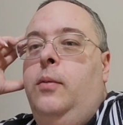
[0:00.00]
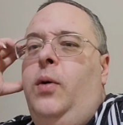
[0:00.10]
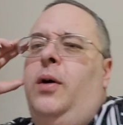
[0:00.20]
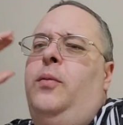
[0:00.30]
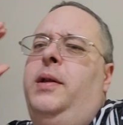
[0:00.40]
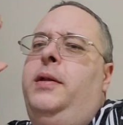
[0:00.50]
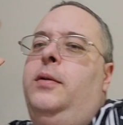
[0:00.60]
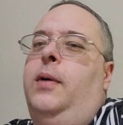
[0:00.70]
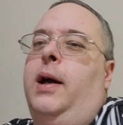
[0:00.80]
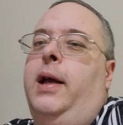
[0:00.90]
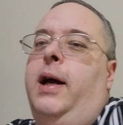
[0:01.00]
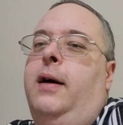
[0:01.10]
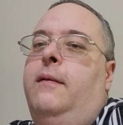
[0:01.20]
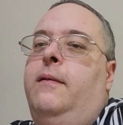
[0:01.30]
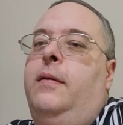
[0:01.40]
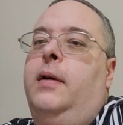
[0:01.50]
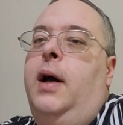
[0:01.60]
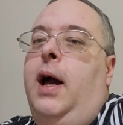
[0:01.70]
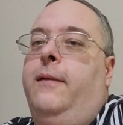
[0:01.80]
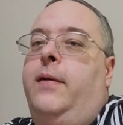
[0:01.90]
well, what do I have?
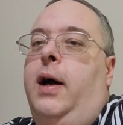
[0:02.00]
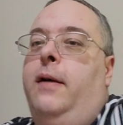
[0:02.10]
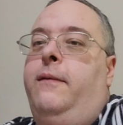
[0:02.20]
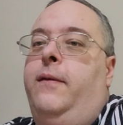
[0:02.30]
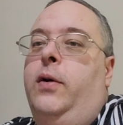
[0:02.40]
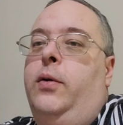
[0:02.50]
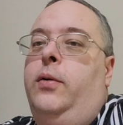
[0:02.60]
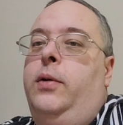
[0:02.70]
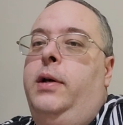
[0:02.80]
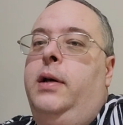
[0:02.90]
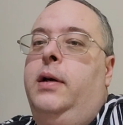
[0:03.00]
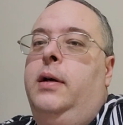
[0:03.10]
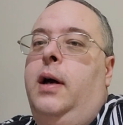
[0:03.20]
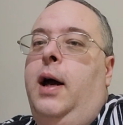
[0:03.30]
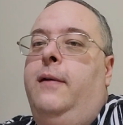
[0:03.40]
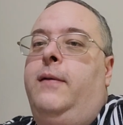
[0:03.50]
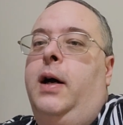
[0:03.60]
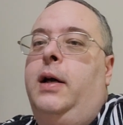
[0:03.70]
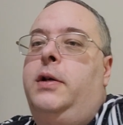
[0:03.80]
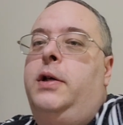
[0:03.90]
I've got food, I've
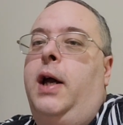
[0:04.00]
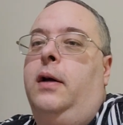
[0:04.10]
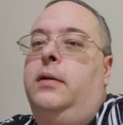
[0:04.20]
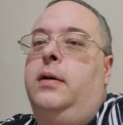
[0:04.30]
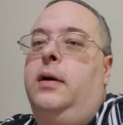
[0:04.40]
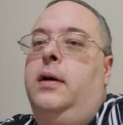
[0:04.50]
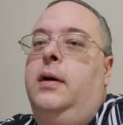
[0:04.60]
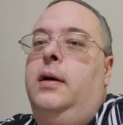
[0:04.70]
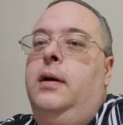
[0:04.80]
got shelter,